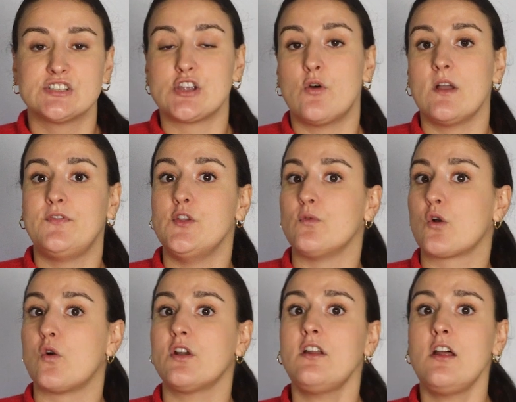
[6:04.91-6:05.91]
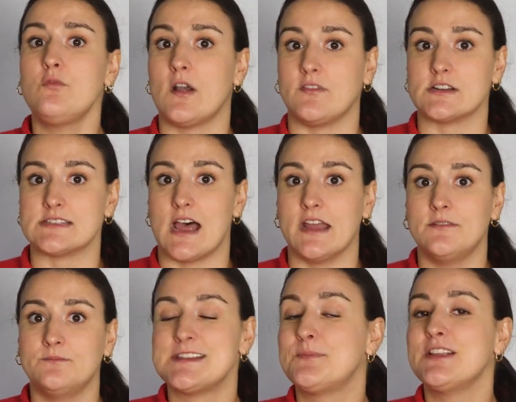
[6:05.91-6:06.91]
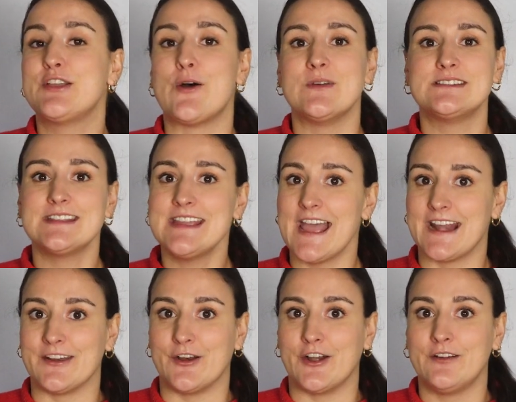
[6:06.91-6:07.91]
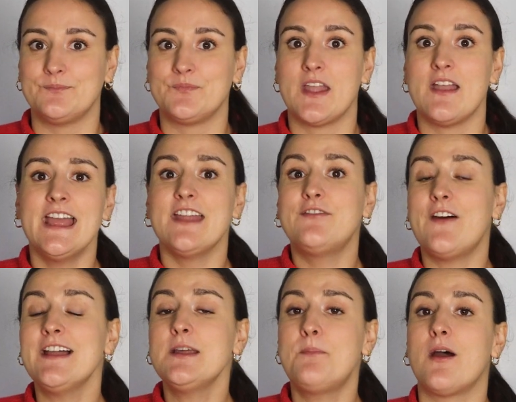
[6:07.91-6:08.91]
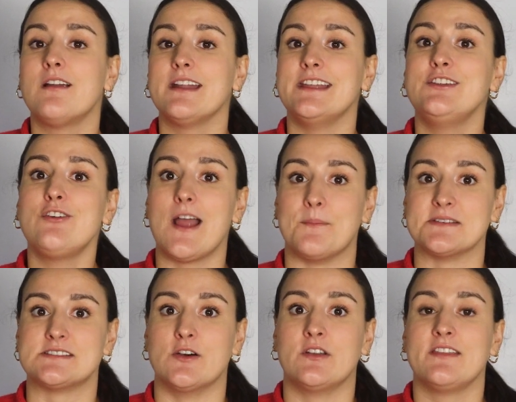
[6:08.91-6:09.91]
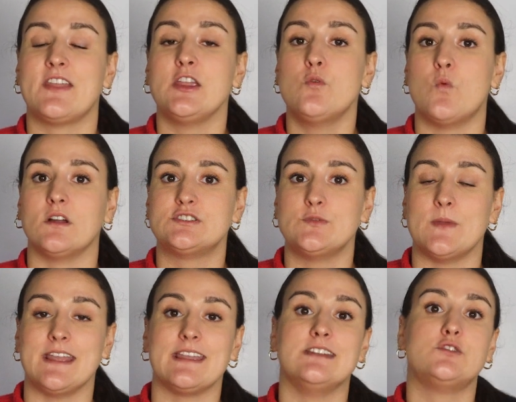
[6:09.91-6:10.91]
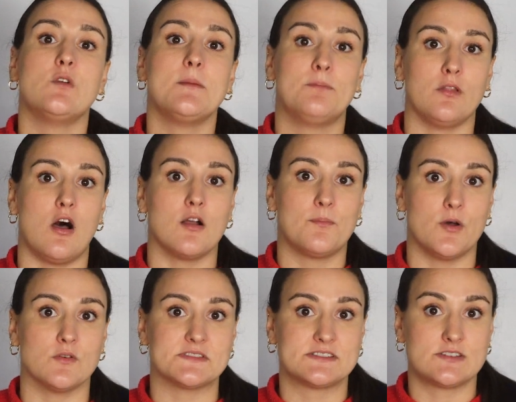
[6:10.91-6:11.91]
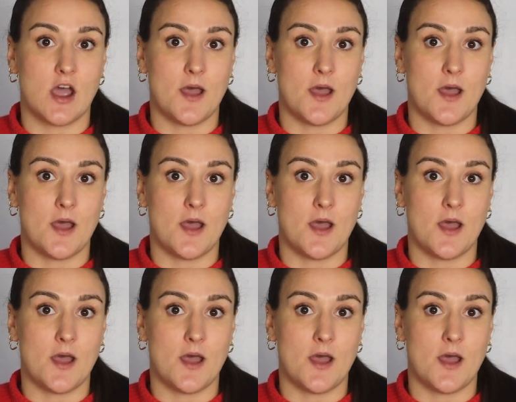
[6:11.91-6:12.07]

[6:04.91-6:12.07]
So if you record it on Riverside, simply go into the editor and find a part in your episode that you want to make into a blog post